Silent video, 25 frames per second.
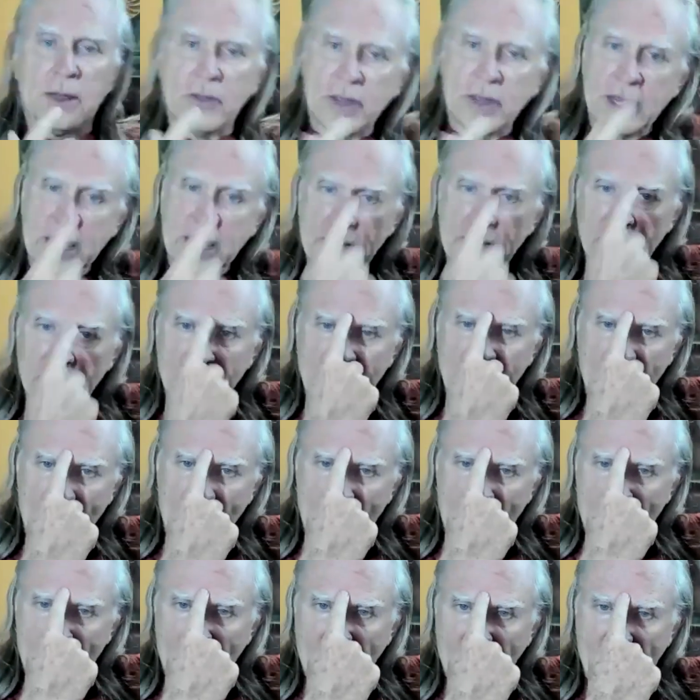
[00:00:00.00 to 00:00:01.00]
the yin and the
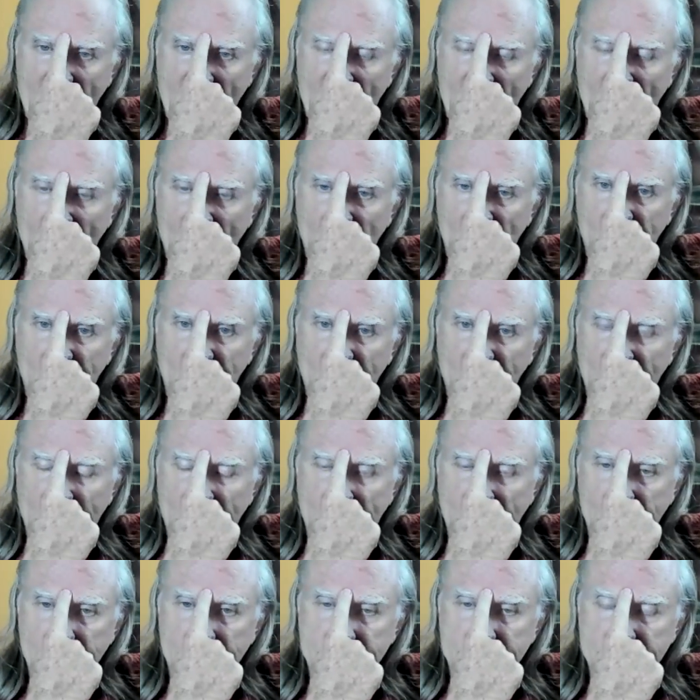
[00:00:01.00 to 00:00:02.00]
yang of
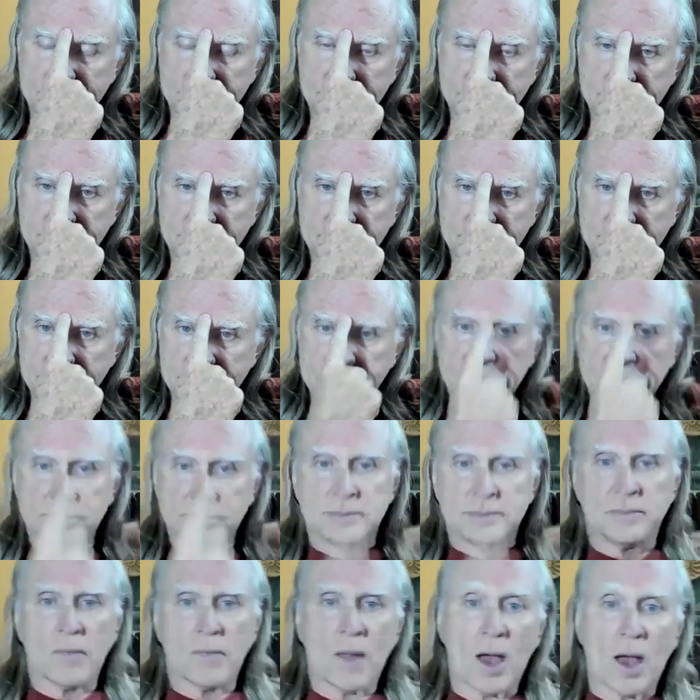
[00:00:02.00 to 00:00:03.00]
uh,
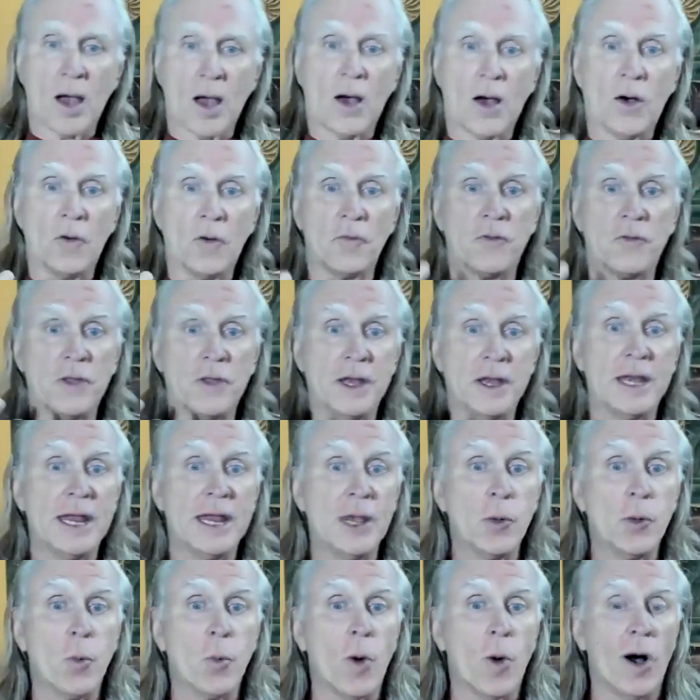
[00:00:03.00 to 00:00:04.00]
of the
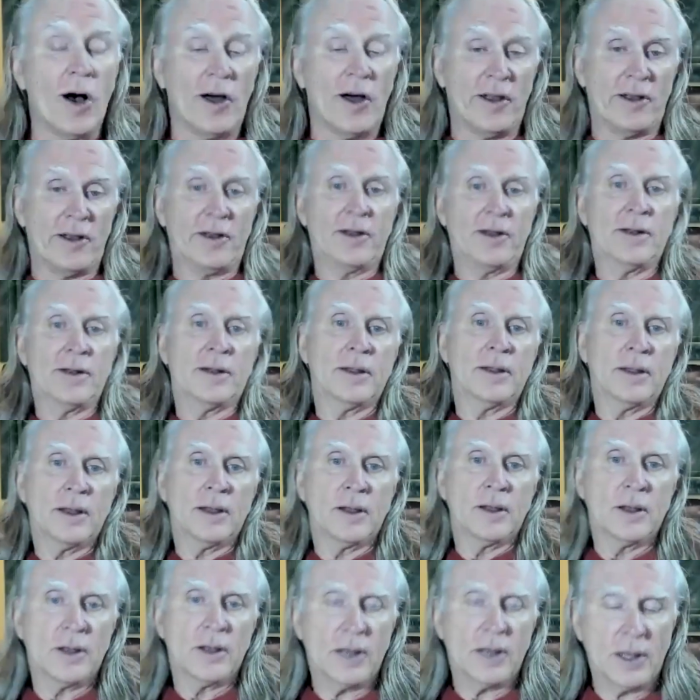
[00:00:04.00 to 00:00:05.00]
Niwan.
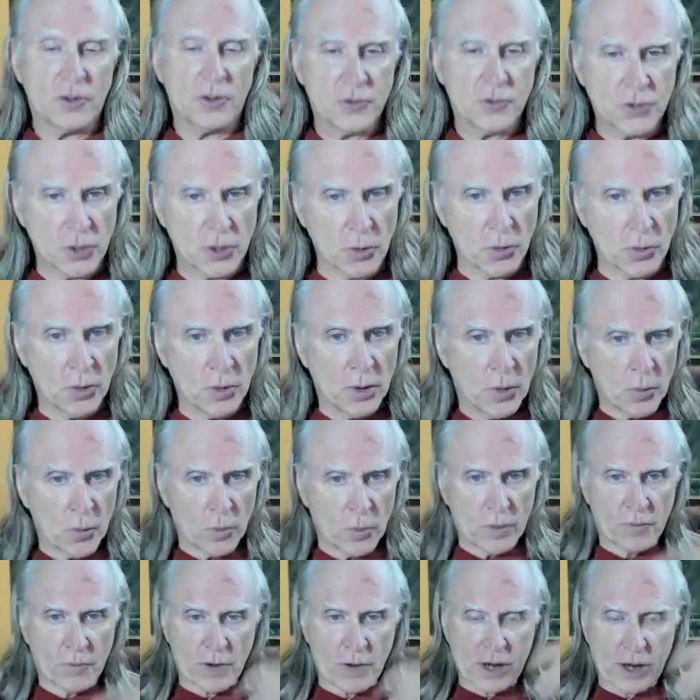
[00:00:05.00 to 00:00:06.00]
And so
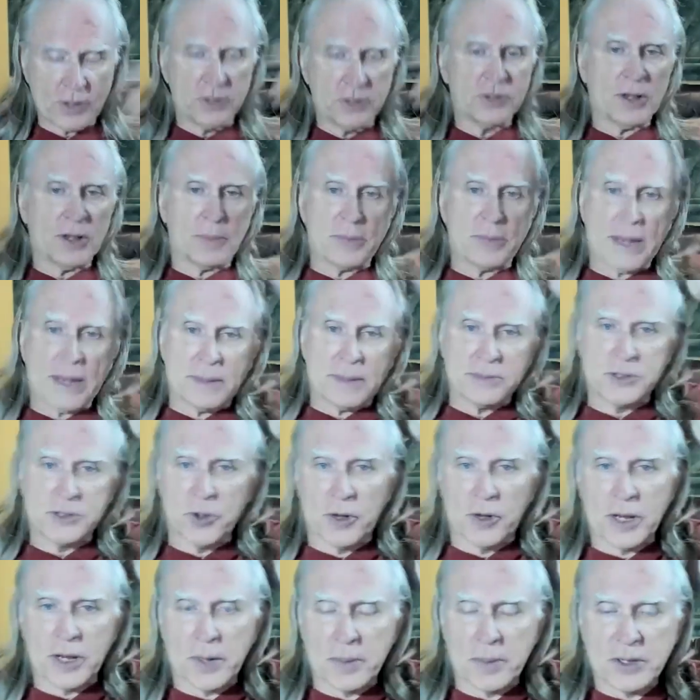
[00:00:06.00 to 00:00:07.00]
whenever I sometimes
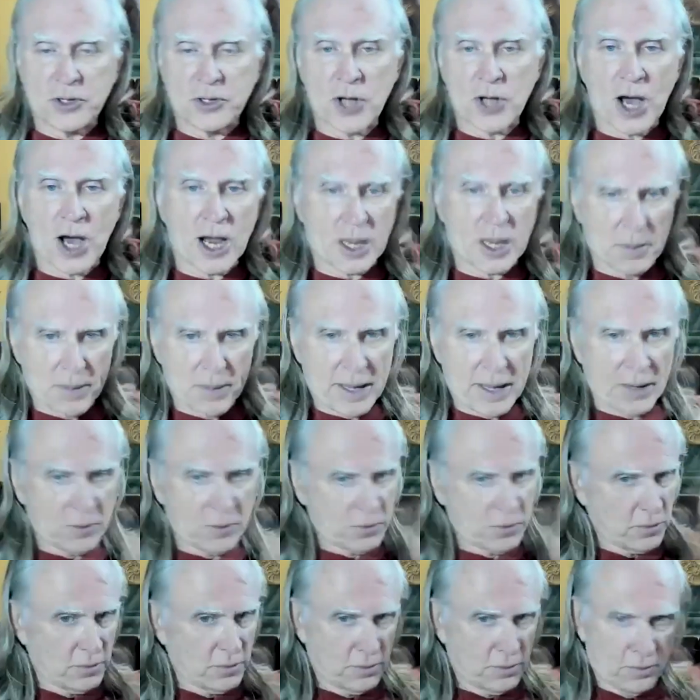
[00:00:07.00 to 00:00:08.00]
you'll hear me talk about
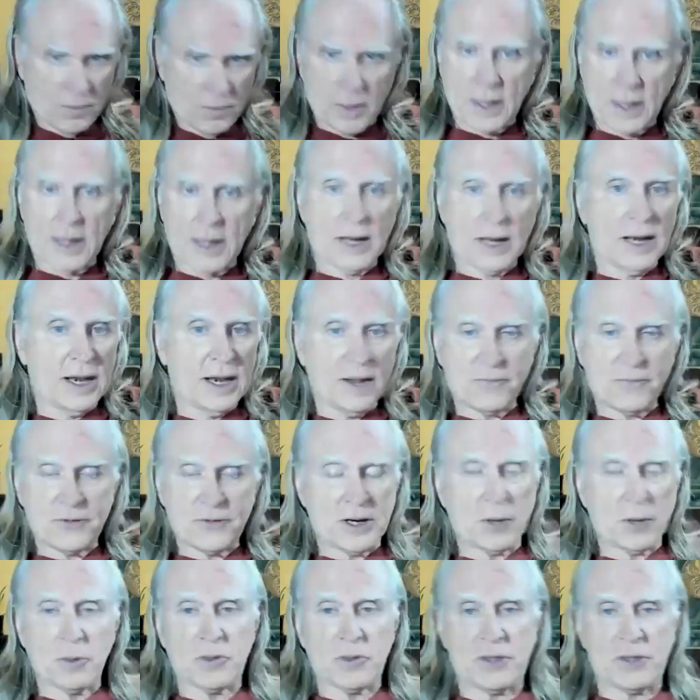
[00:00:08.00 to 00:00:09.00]

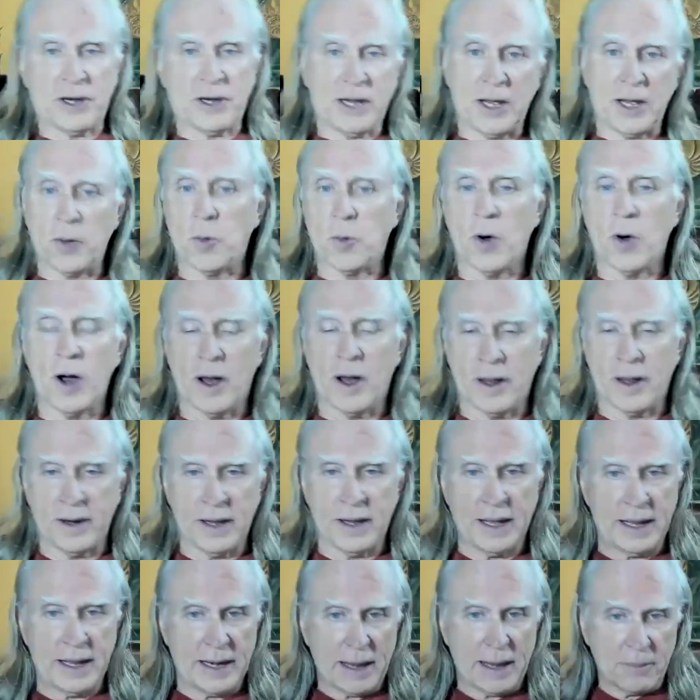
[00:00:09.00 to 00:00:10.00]
lifting with the
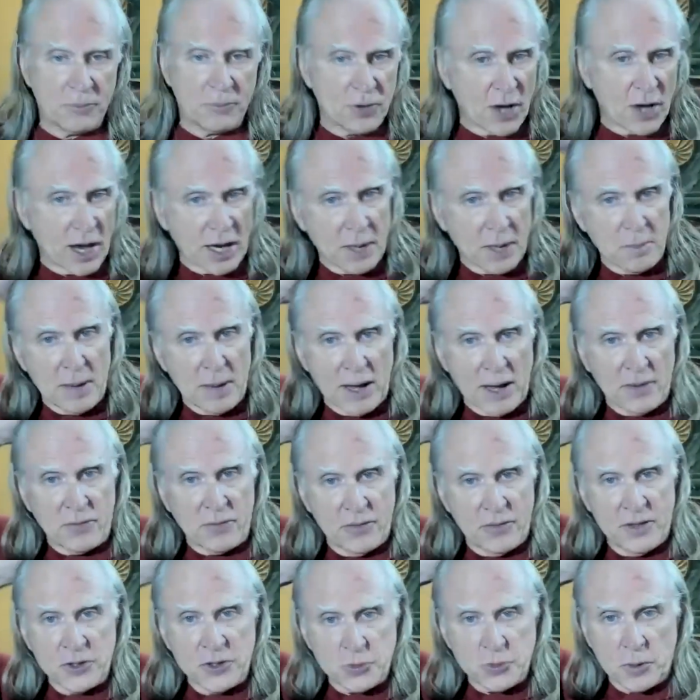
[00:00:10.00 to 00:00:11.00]
Niwan, and I'm talking about
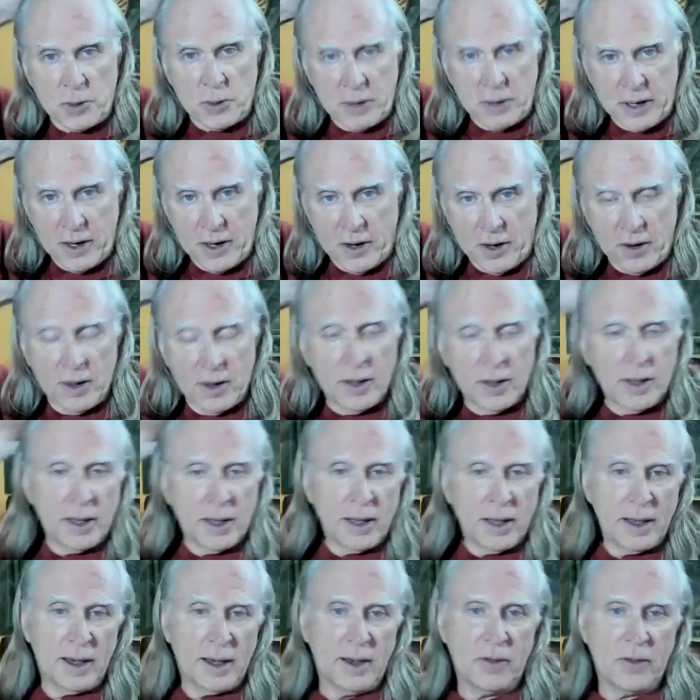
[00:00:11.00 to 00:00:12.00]
this one here,
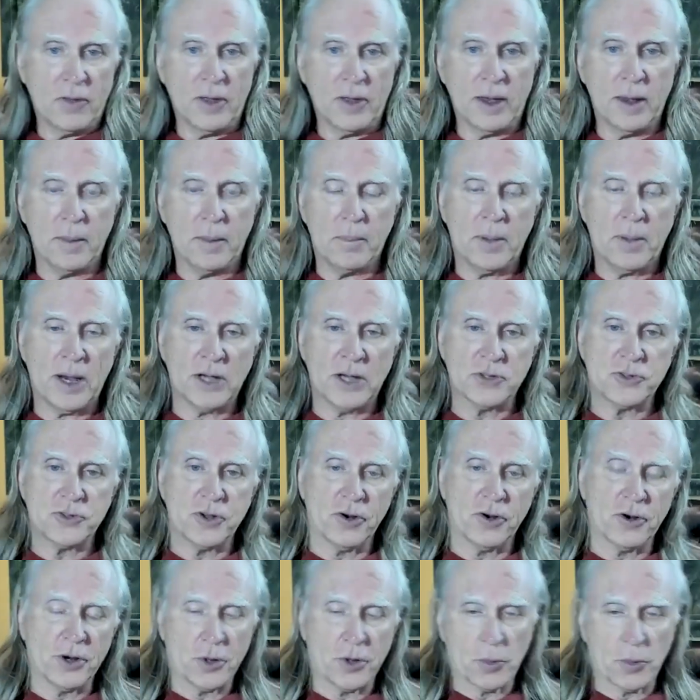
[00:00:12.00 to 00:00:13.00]
uh, the
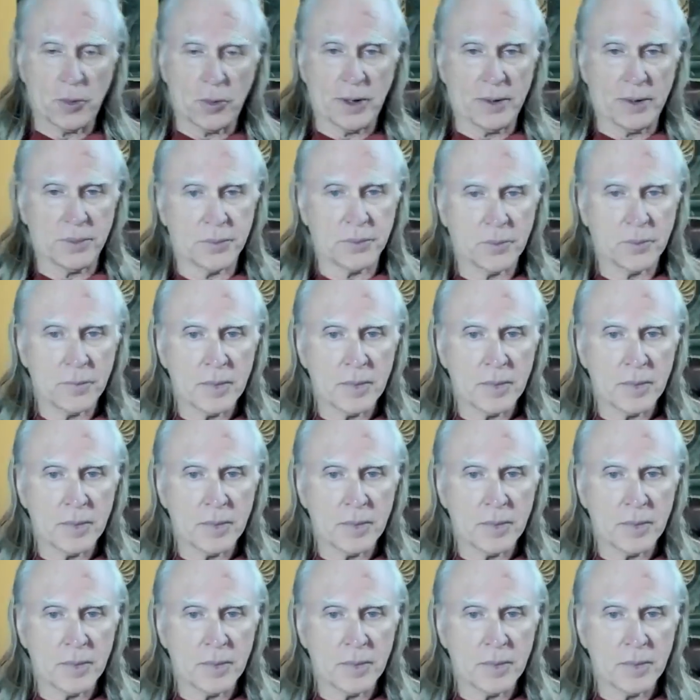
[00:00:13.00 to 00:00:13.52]
posterior one.